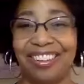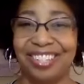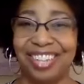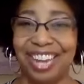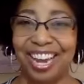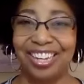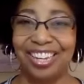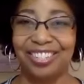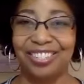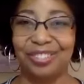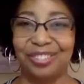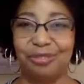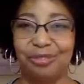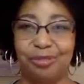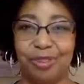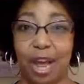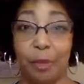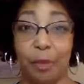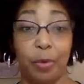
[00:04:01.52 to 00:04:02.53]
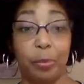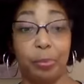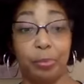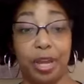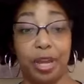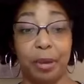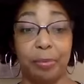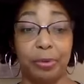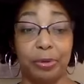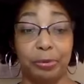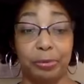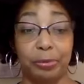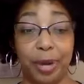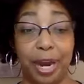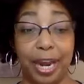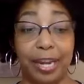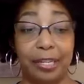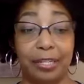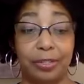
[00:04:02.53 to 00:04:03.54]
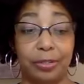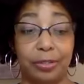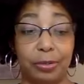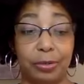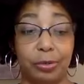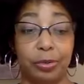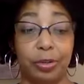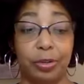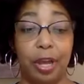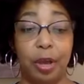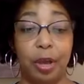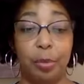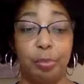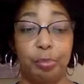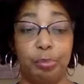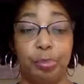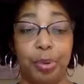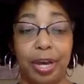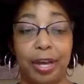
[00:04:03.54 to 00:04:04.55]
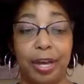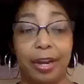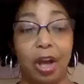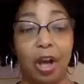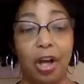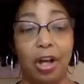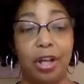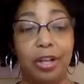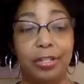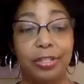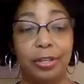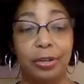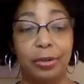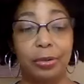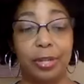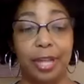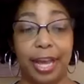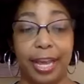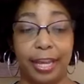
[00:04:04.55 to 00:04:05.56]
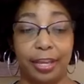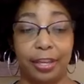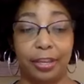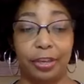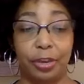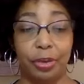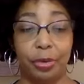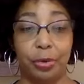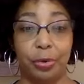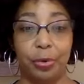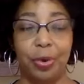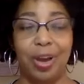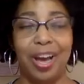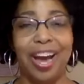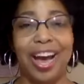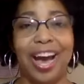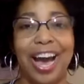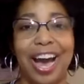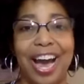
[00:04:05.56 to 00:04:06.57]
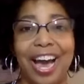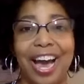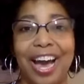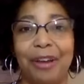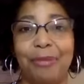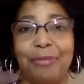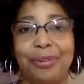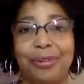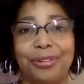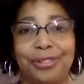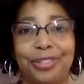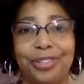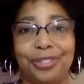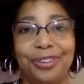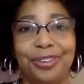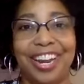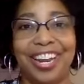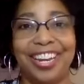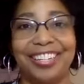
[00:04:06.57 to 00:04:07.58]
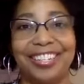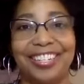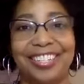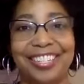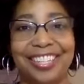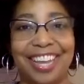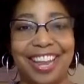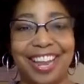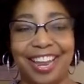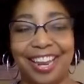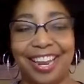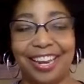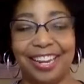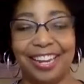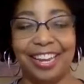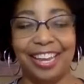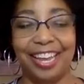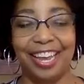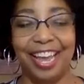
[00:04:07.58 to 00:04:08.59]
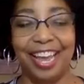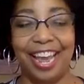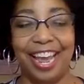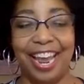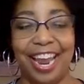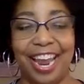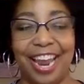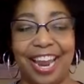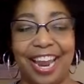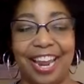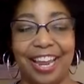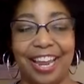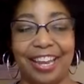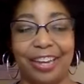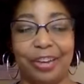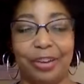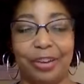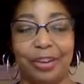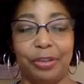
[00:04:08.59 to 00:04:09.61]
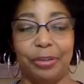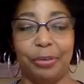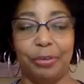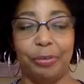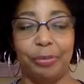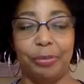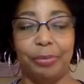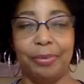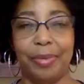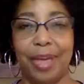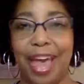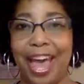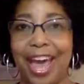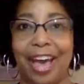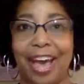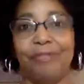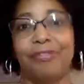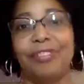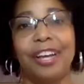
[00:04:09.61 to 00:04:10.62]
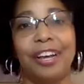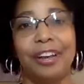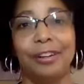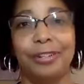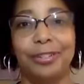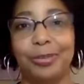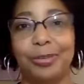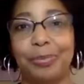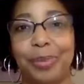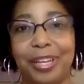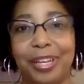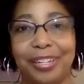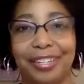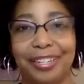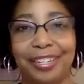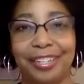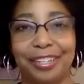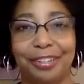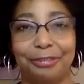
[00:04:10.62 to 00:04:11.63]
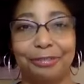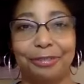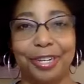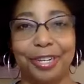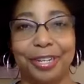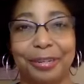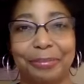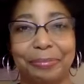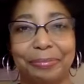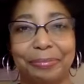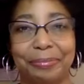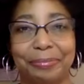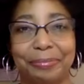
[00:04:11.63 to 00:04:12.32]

die soon. I won't be able to write soon. But also, like you, I will transcend and have the ultimate freedom.